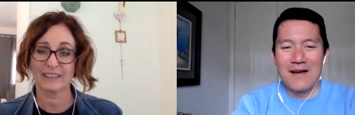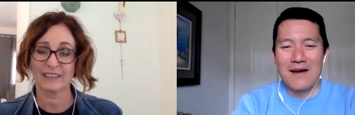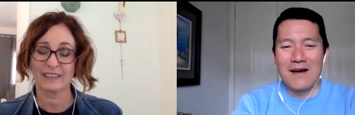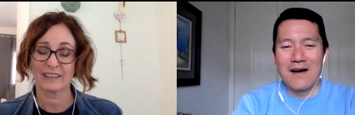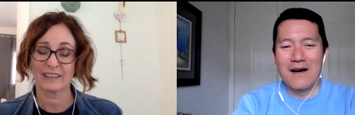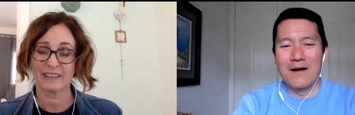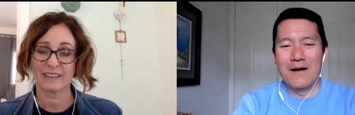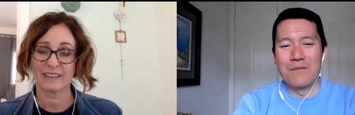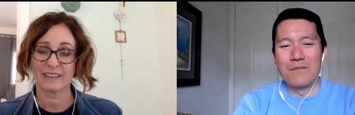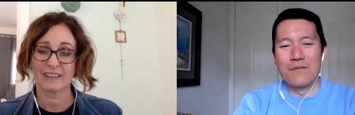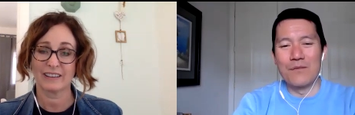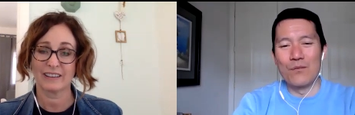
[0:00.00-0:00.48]

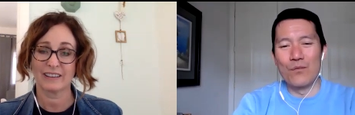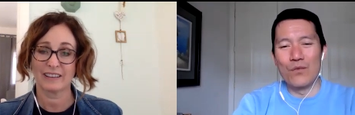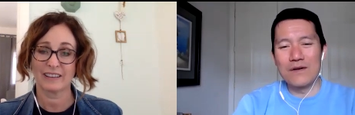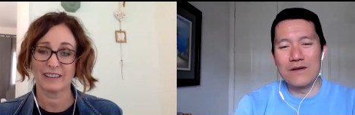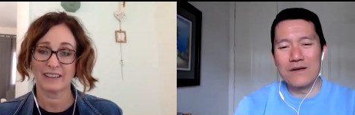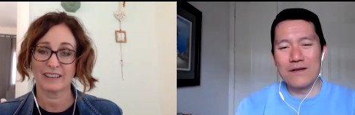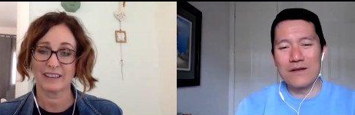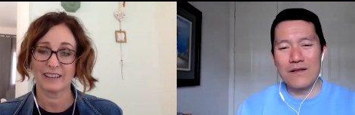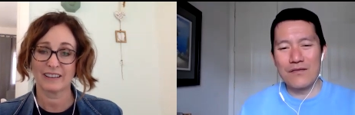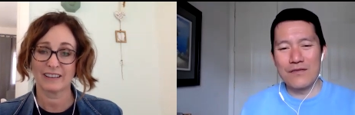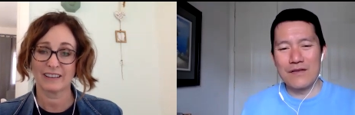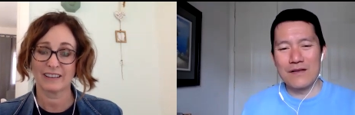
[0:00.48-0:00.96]
Speaker 1: And um, one
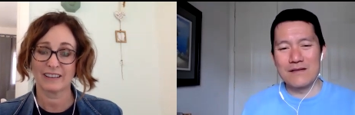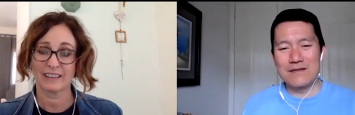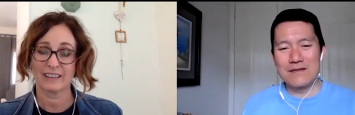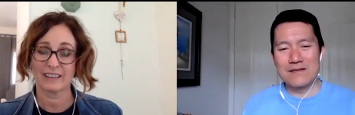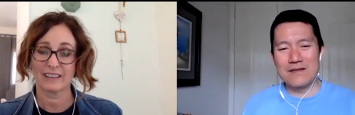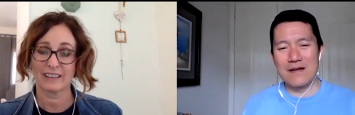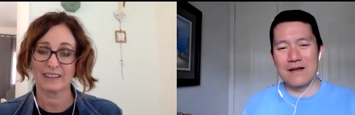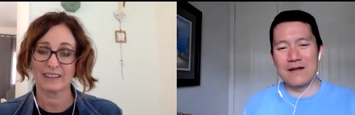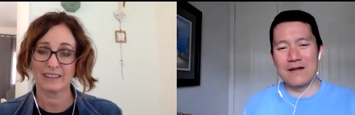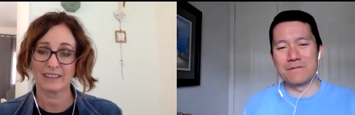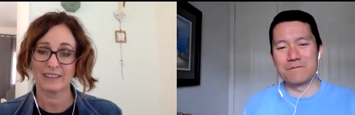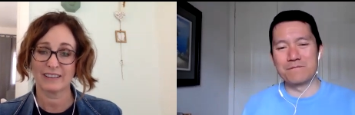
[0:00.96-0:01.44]
of the things
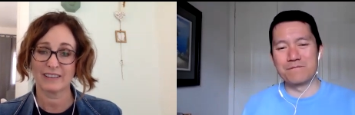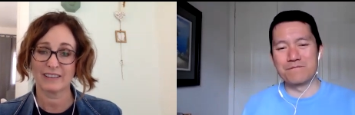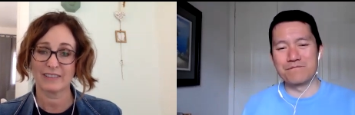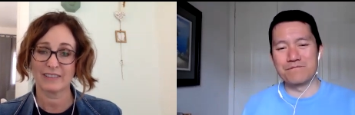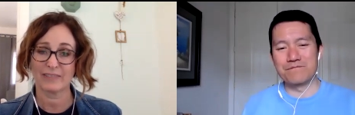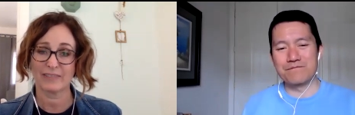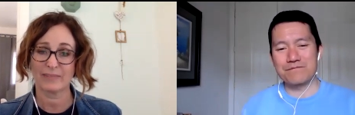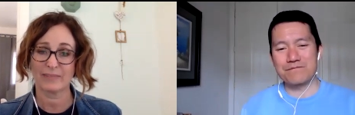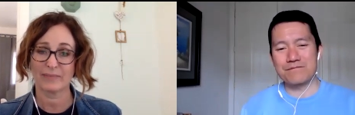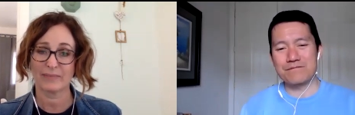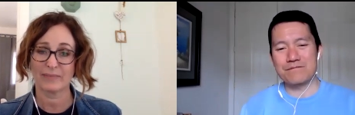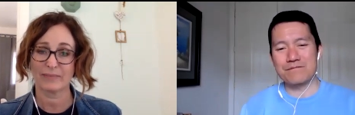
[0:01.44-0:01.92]
that,
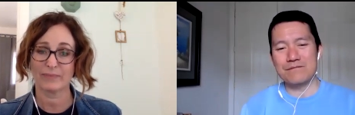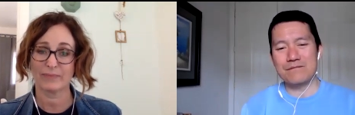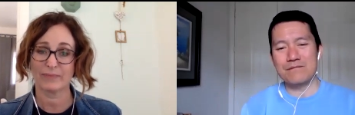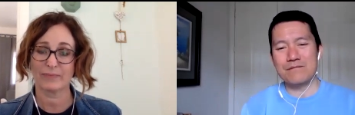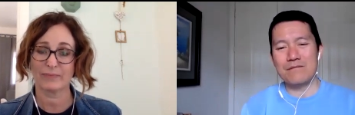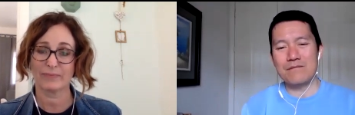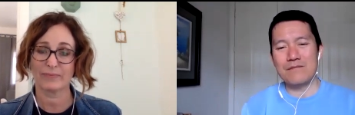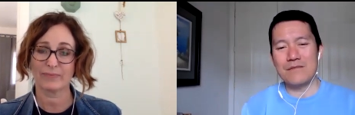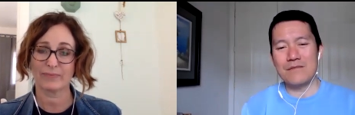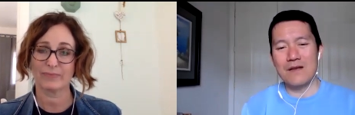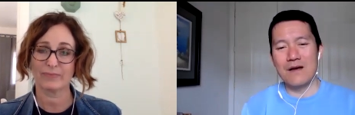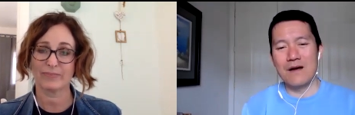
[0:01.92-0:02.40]

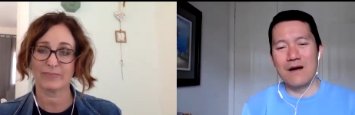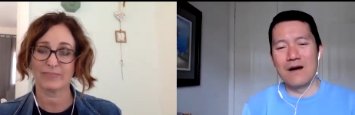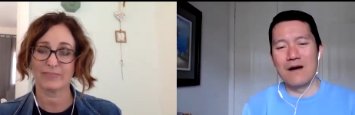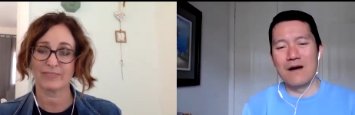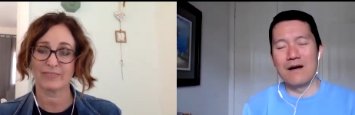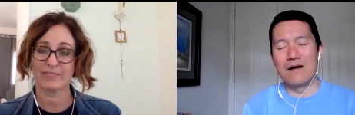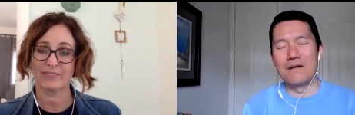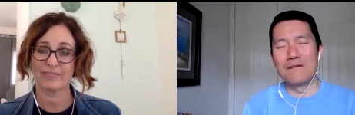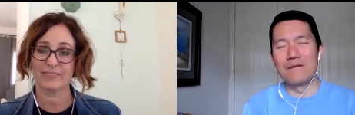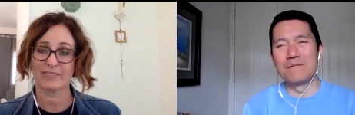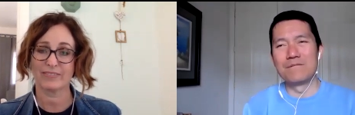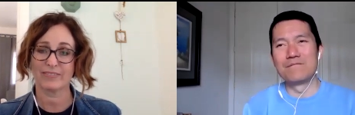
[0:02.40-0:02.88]

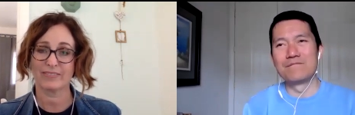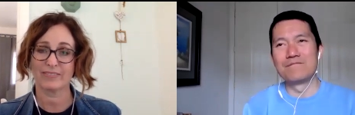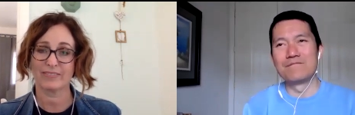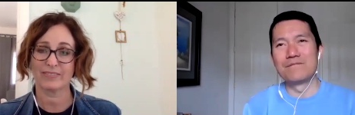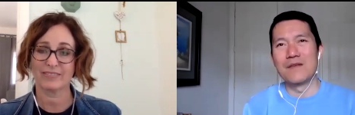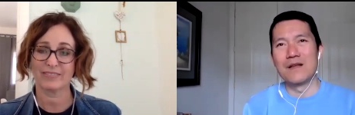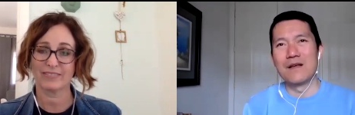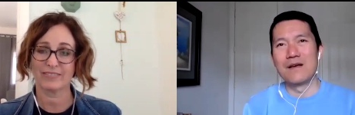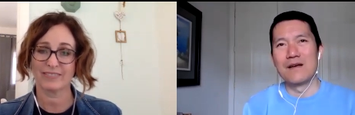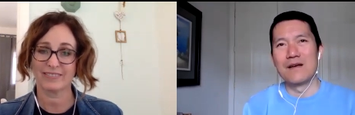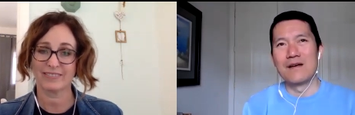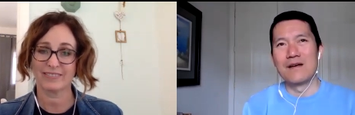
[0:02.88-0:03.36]
um,
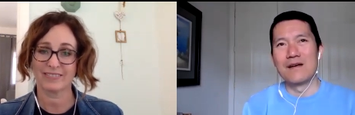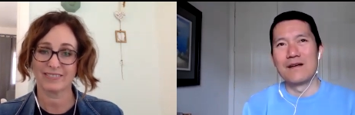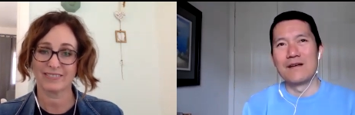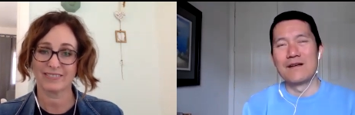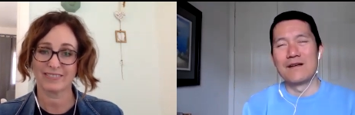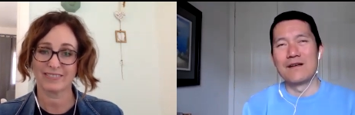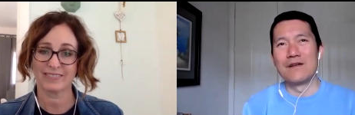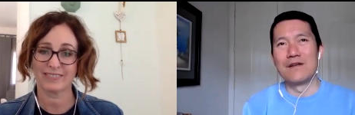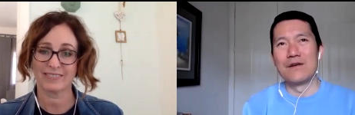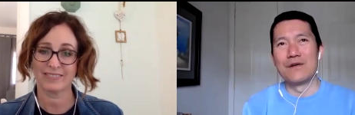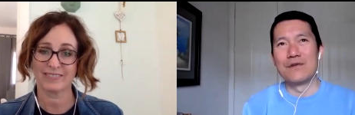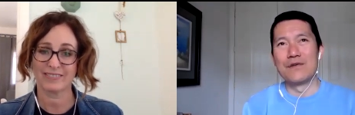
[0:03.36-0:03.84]

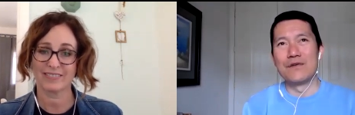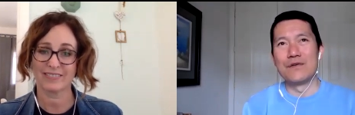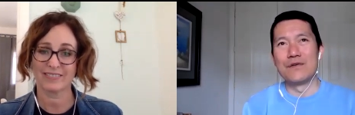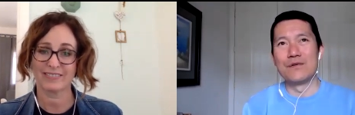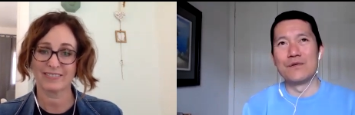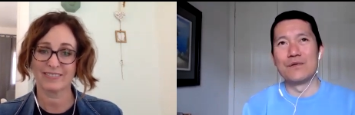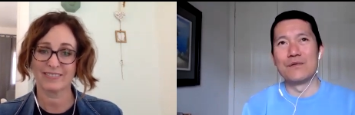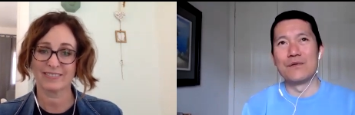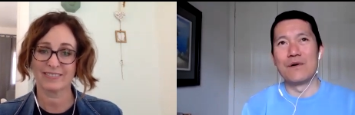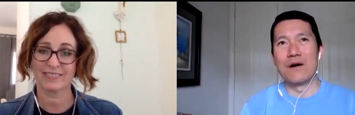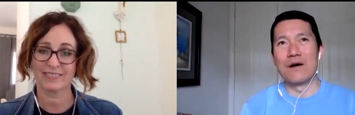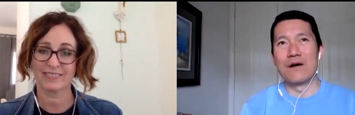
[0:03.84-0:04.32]
you know,
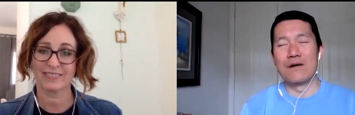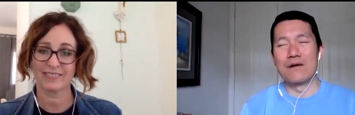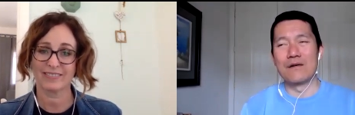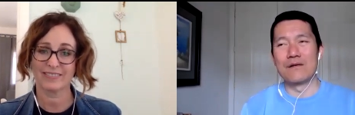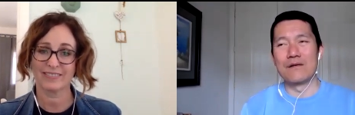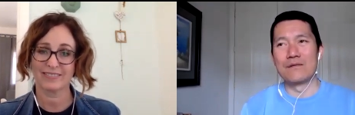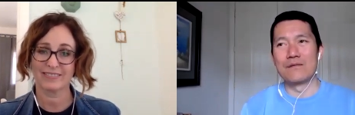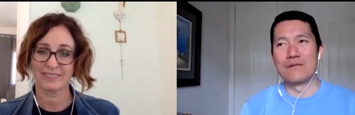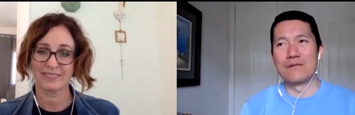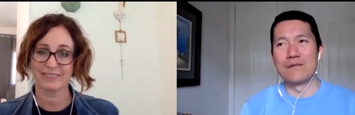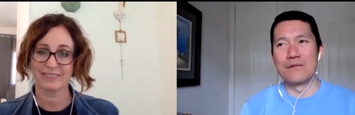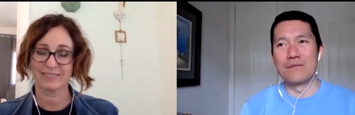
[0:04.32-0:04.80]
you
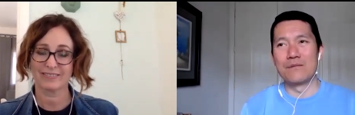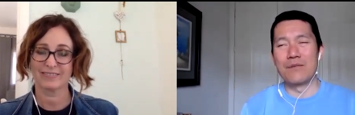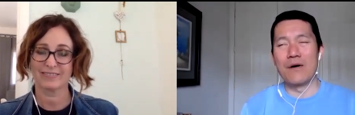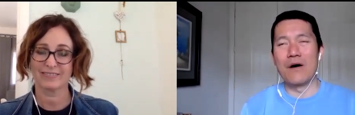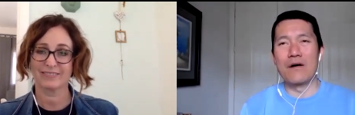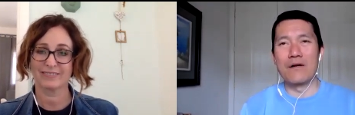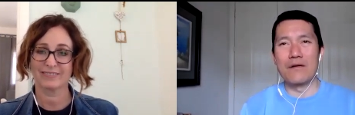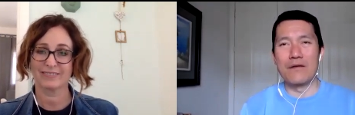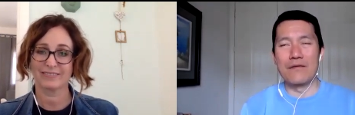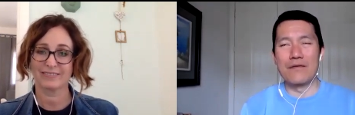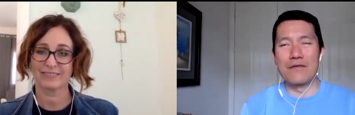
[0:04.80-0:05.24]
are part of